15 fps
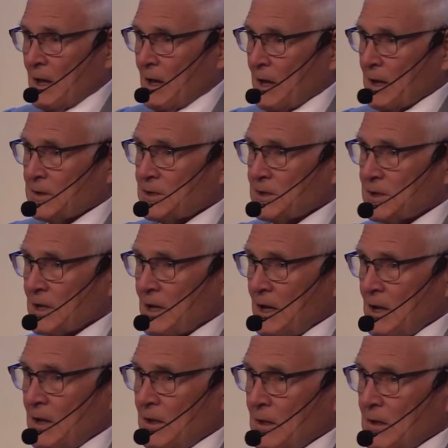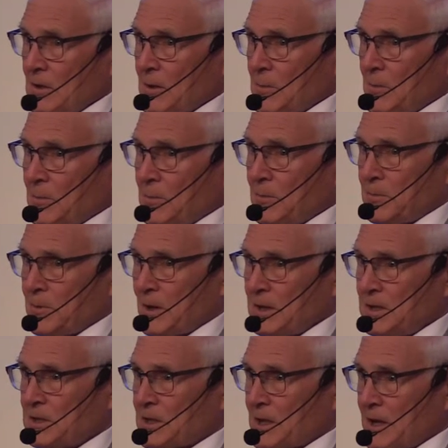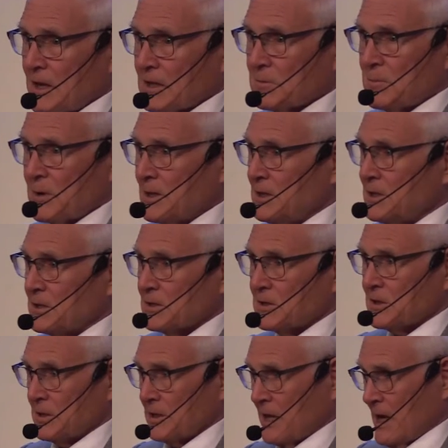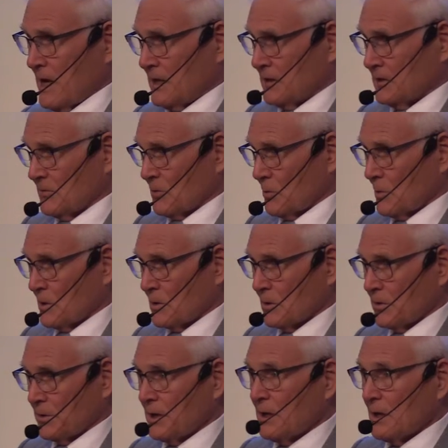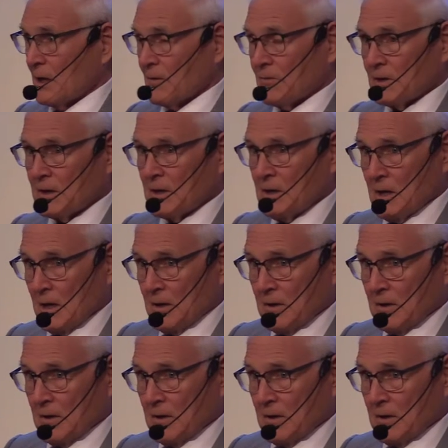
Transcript: And today, the place that has placed us in the eyes of the world, of the